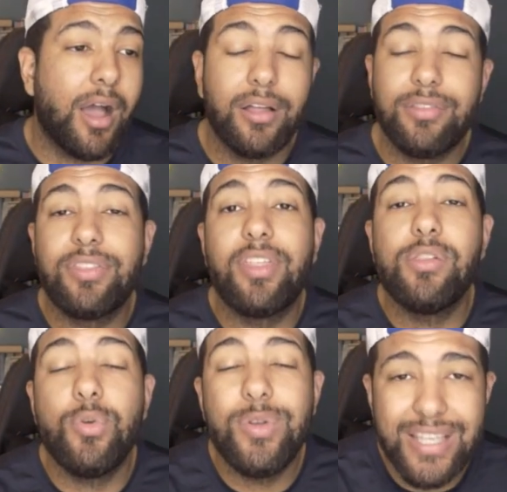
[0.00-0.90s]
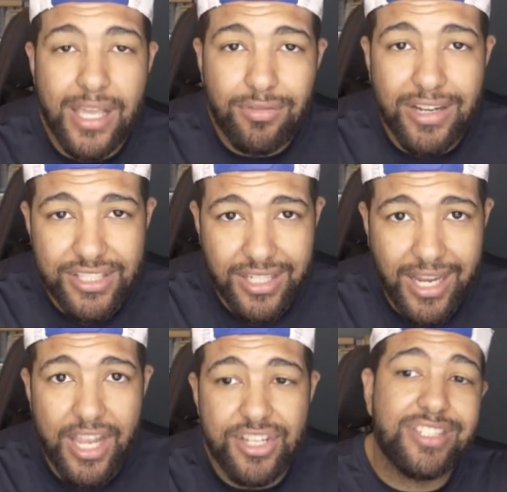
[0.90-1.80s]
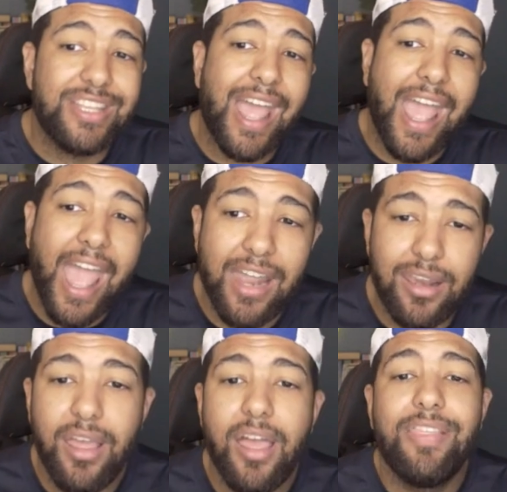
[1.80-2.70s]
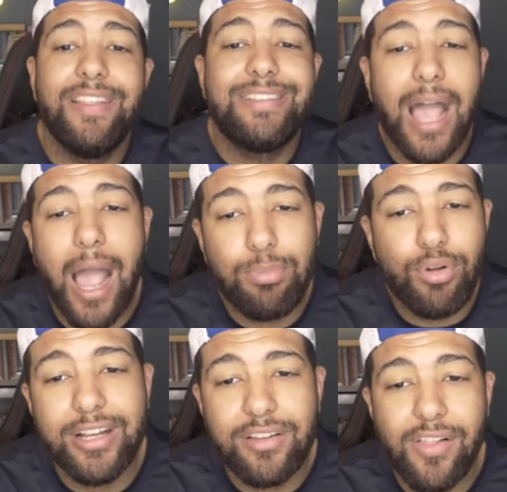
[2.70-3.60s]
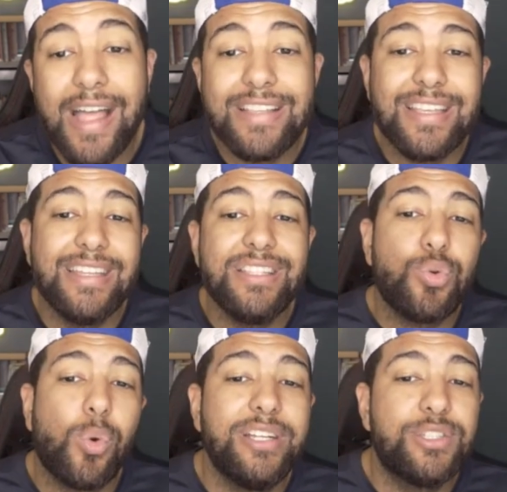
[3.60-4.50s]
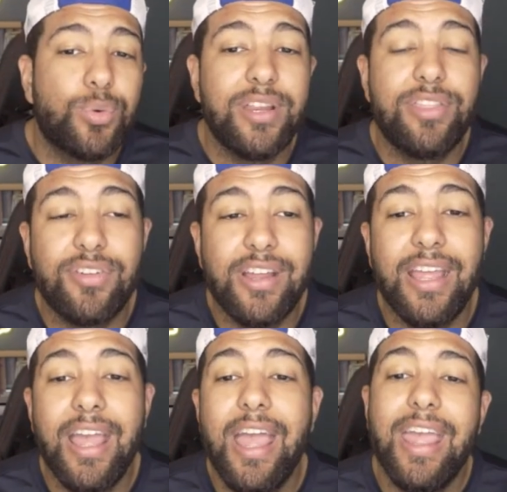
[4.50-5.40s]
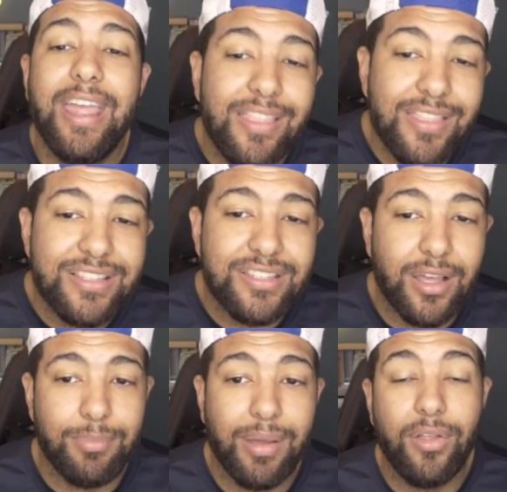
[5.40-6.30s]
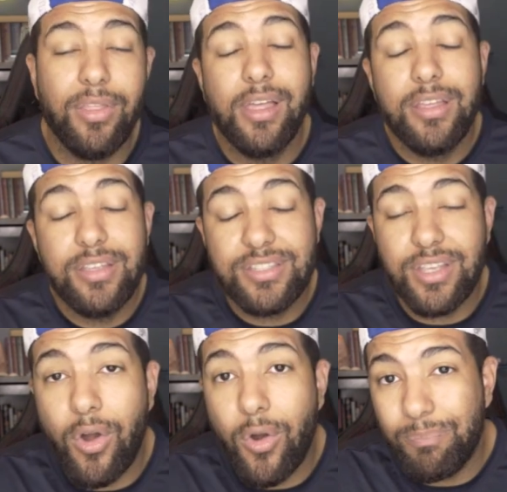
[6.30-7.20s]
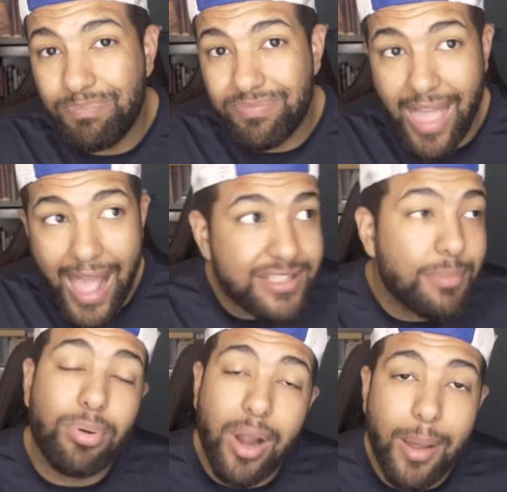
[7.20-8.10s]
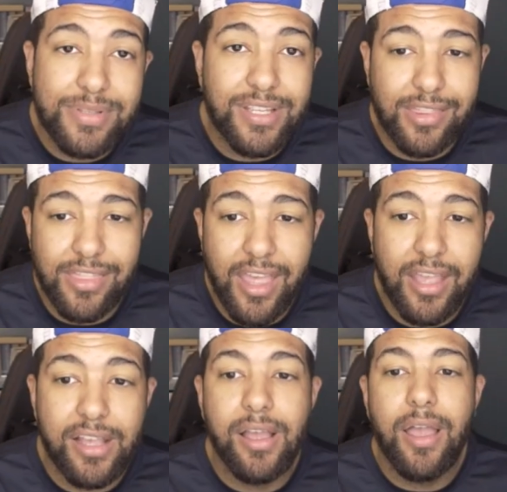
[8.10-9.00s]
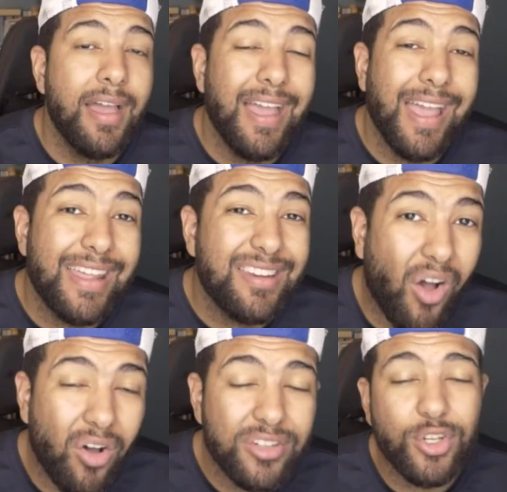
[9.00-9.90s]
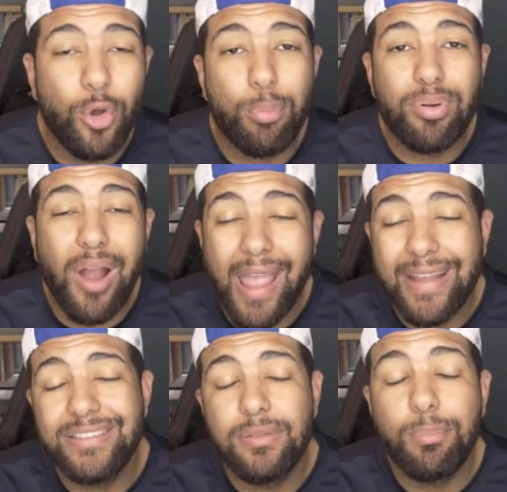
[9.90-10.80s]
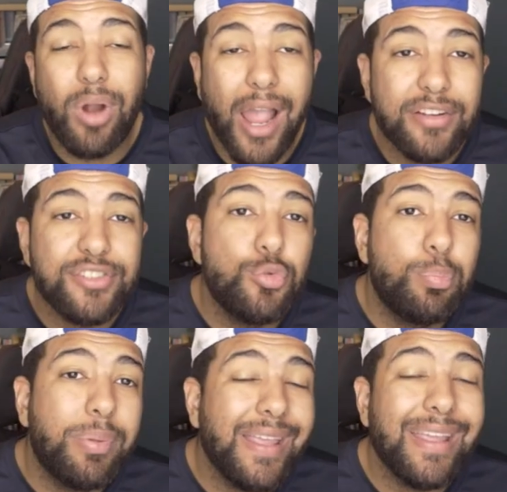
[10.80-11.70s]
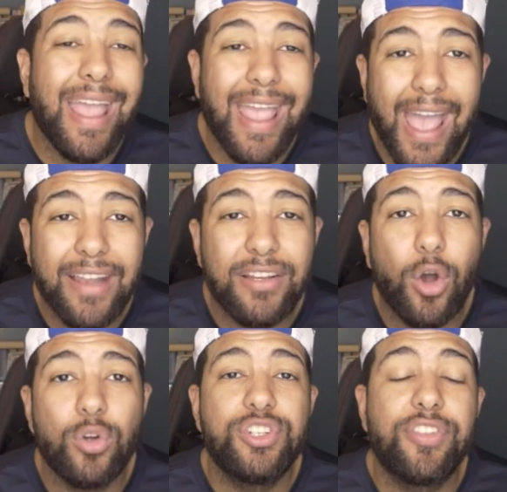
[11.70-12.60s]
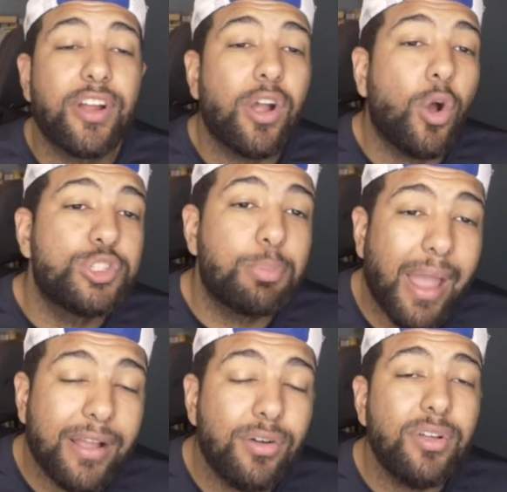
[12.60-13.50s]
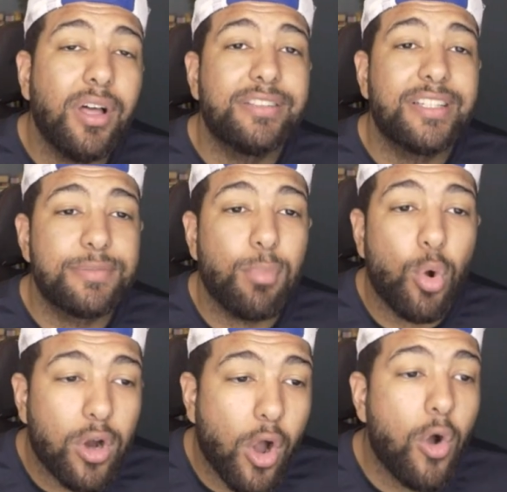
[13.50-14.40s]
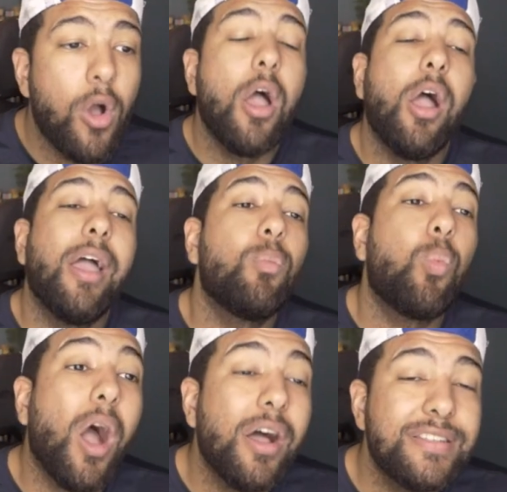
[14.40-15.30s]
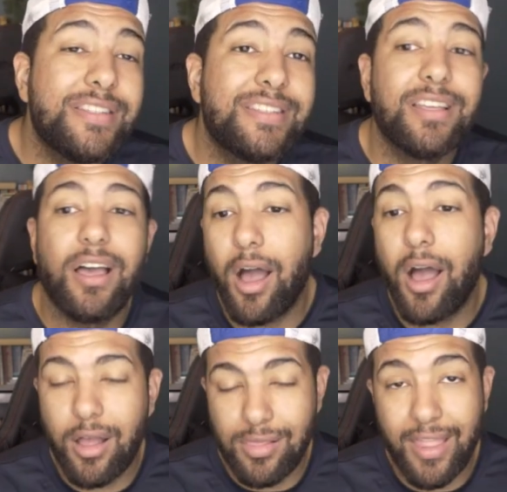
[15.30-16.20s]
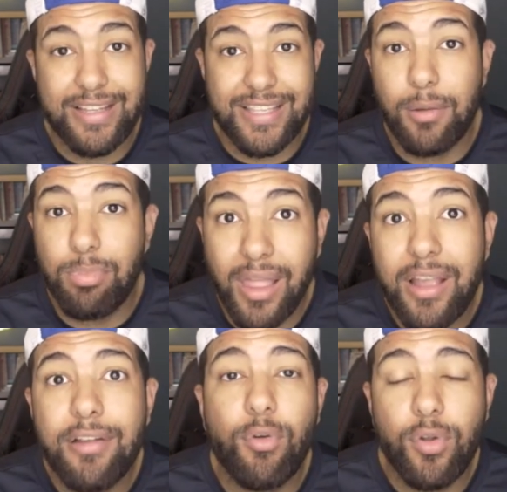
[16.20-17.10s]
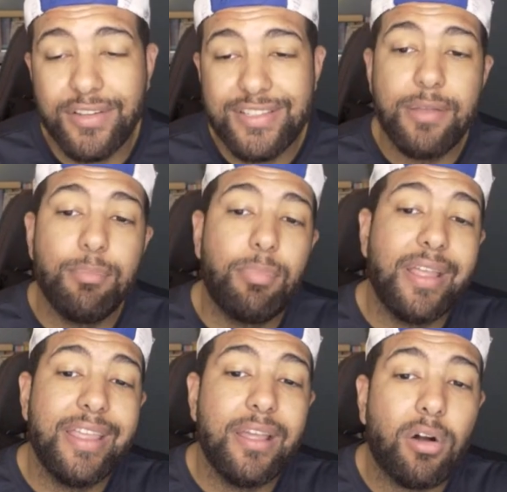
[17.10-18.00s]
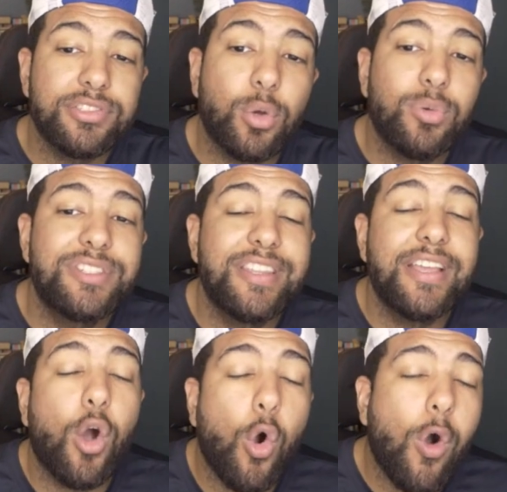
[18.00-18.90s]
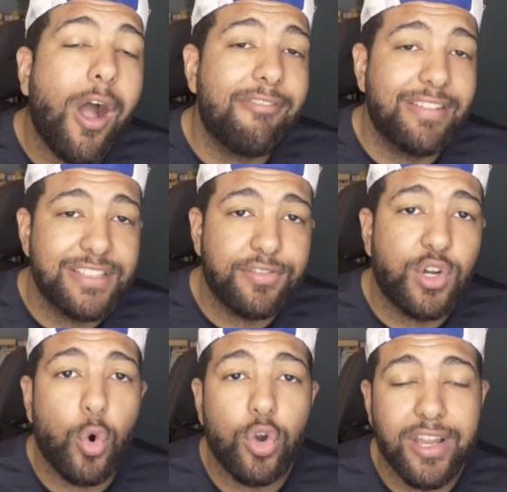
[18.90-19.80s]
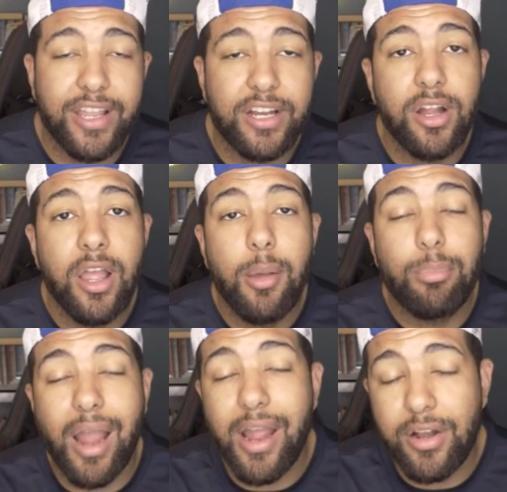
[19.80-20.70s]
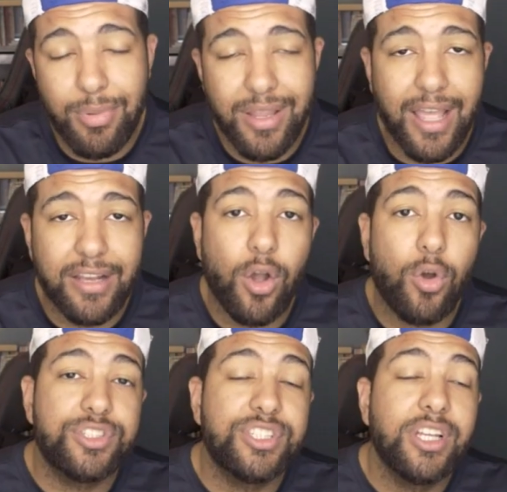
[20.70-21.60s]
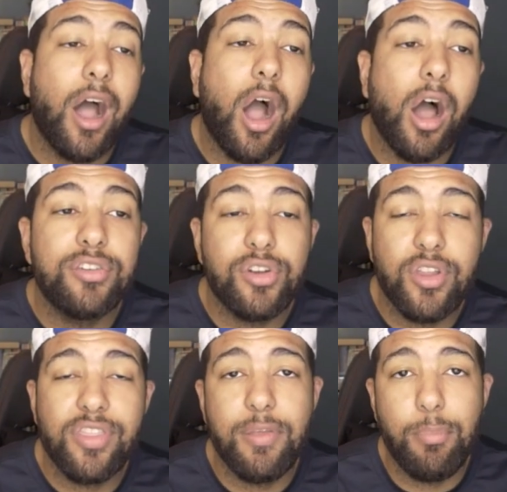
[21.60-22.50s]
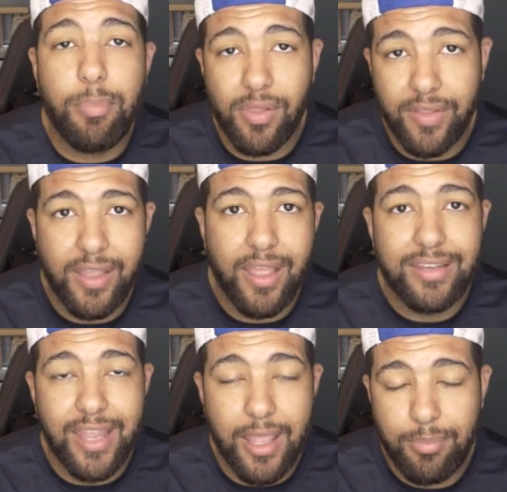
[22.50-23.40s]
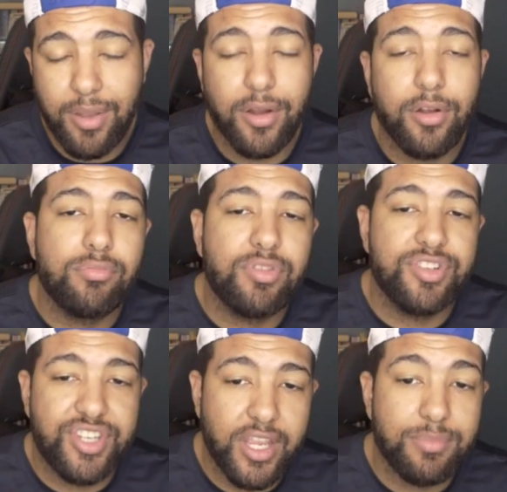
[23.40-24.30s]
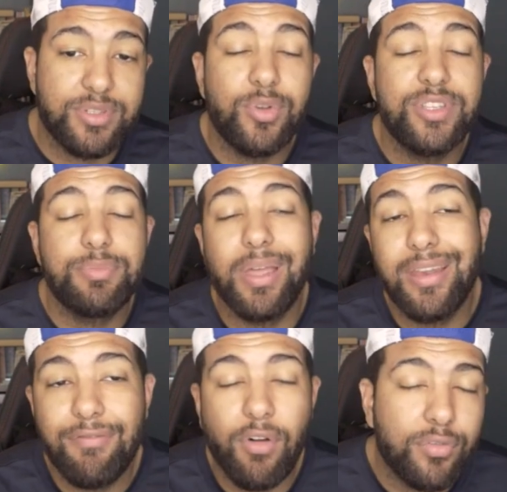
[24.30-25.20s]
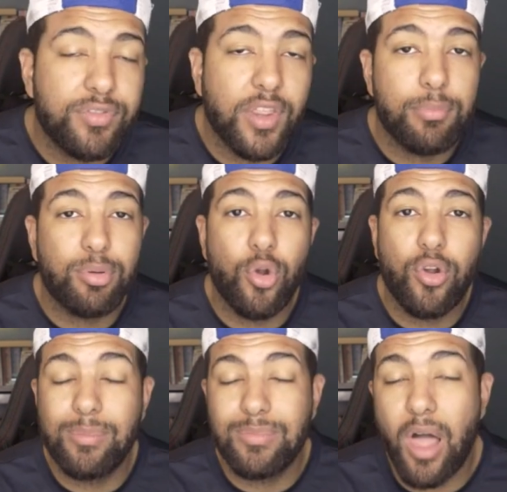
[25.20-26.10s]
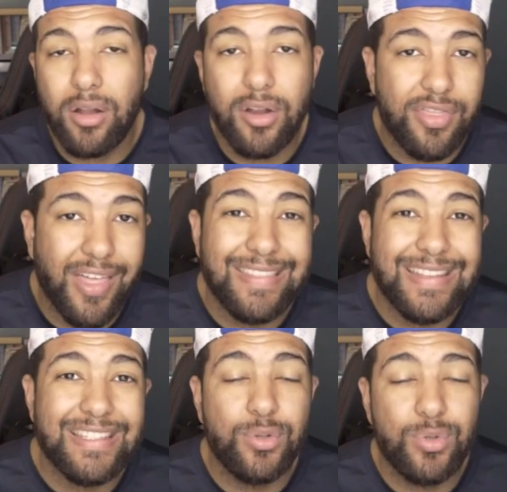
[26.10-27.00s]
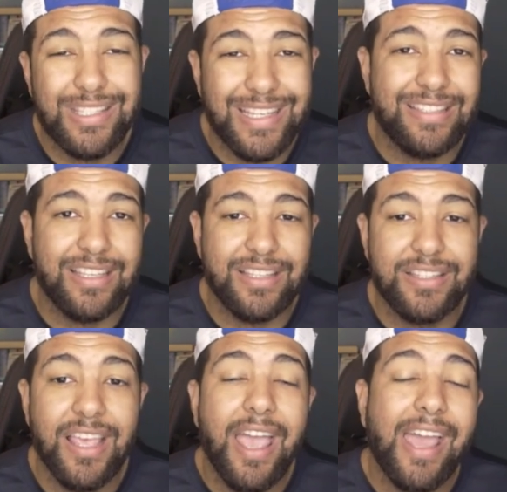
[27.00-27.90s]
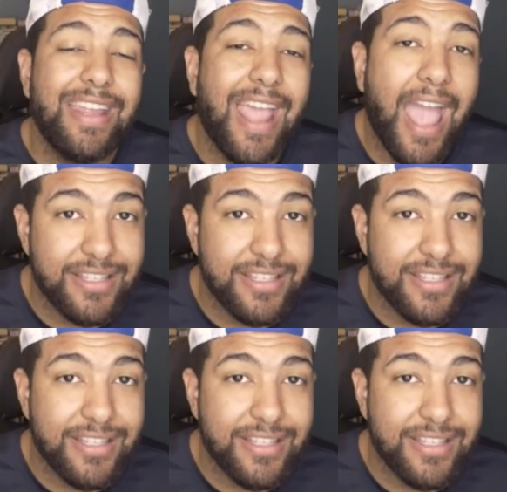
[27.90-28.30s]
Louisiana Ragin Cajuns had the top-ranked class in 2023 in the Sun Belt, so that's a promising thing. And also, prior to being a head coach, their coach, Michael Desmoro, was, like I said, a player for the team, but he also was the co-offensive coordinator prior to being head coach under the Billy Napier regime. So he's been involved in the program longer than these two seasons, and he has